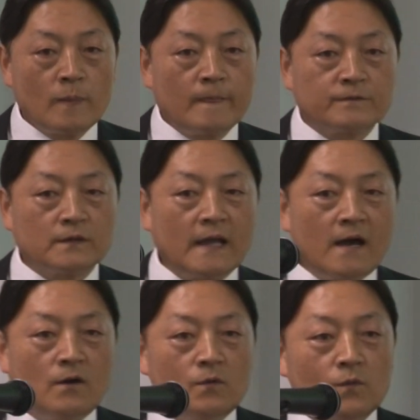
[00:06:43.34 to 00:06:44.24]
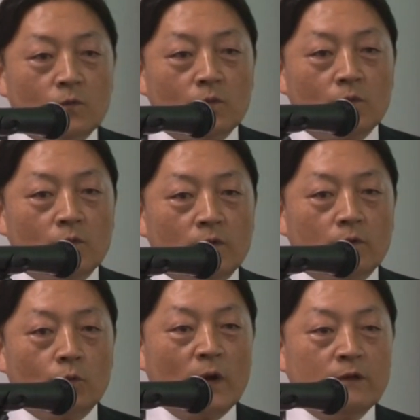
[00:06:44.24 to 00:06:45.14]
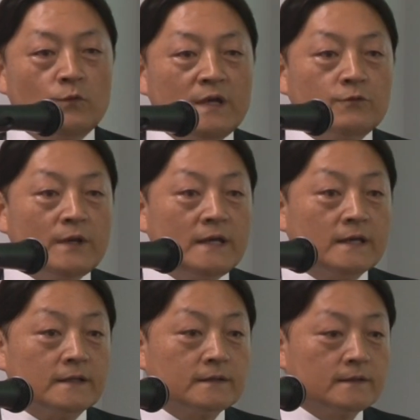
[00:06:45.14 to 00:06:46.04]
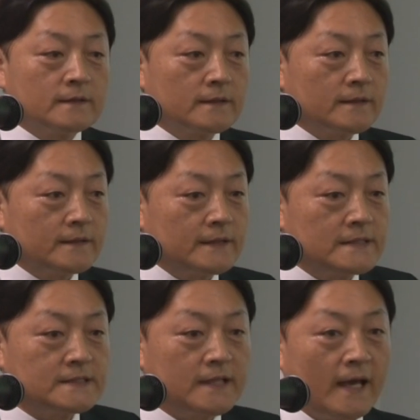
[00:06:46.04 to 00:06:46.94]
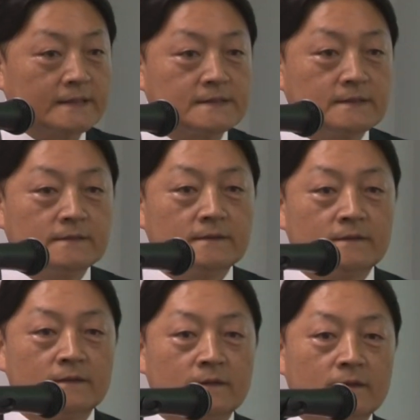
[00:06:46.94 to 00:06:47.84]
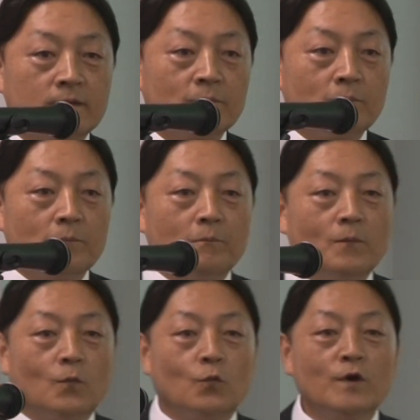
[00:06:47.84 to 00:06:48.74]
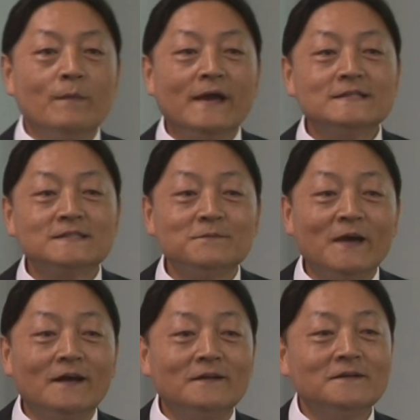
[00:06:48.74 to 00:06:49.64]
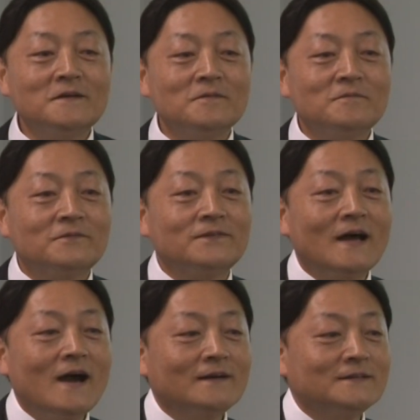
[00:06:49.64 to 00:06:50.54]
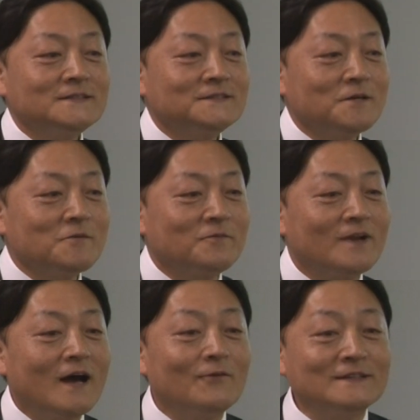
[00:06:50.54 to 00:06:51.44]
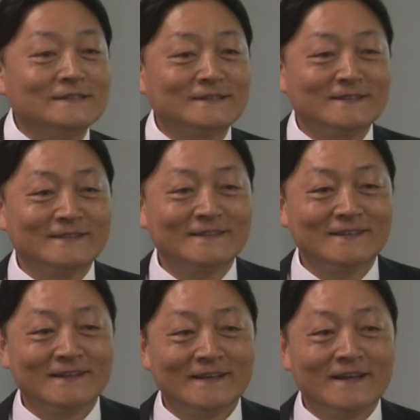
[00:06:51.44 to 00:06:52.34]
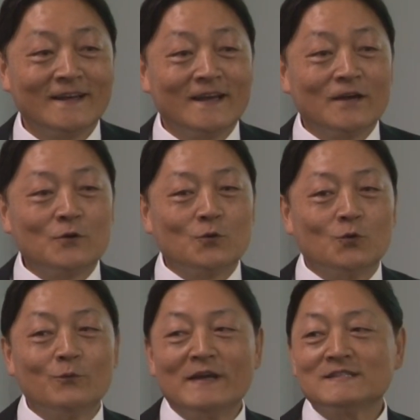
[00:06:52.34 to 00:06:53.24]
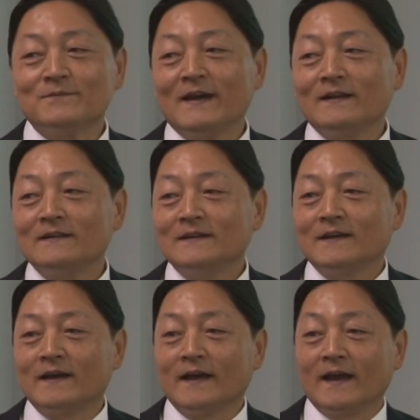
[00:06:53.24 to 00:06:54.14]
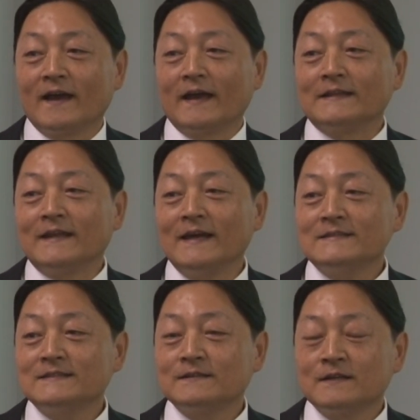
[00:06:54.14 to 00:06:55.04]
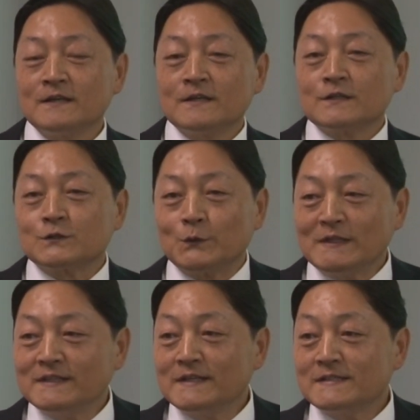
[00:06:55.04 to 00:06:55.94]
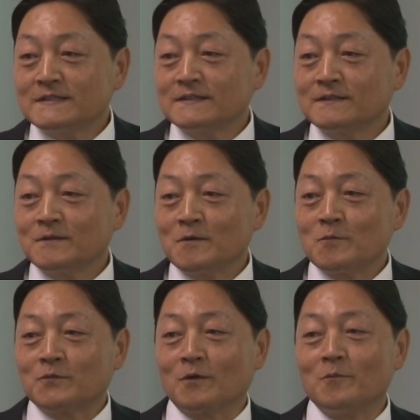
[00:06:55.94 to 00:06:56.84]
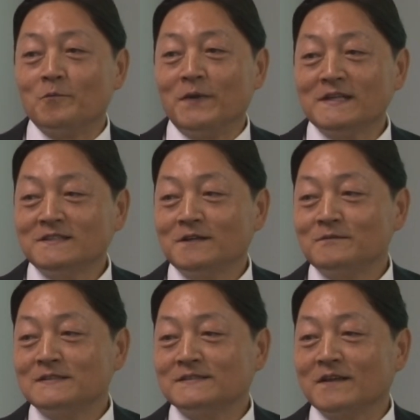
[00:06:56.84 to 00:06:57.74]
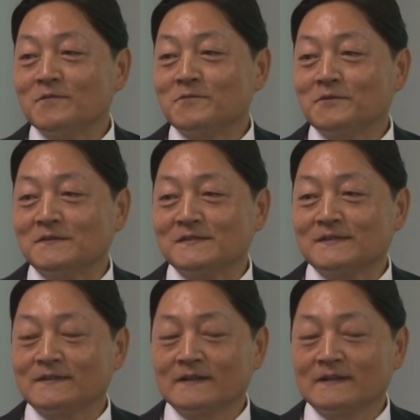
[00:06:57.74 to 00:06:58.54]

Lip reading: So now, when we read this text, we may smell fragrance of flowers. We may smell and taste sweetness from vegetables and fruits.